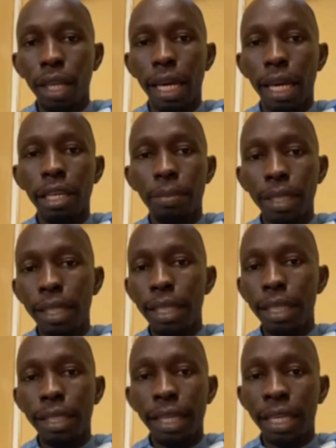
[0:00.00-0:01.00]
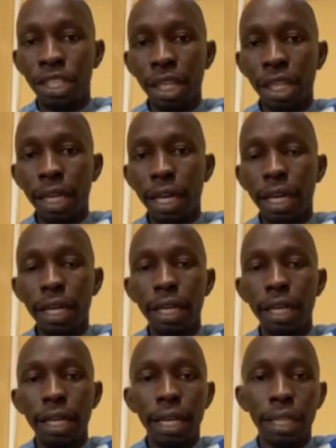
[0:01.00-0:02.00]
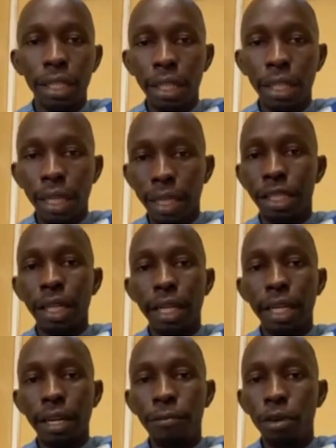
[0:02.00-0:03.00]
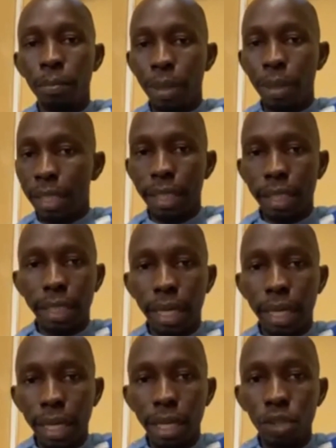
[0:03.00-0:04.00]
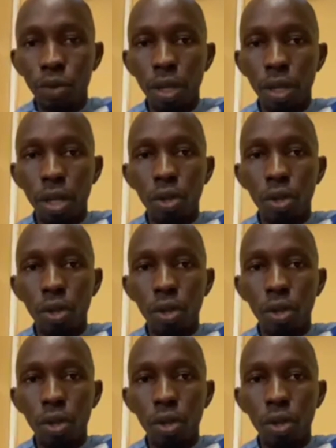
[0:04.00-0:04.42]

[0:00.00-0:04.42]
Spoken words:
and the presidency agenda now the agenda for better Sierra Leone.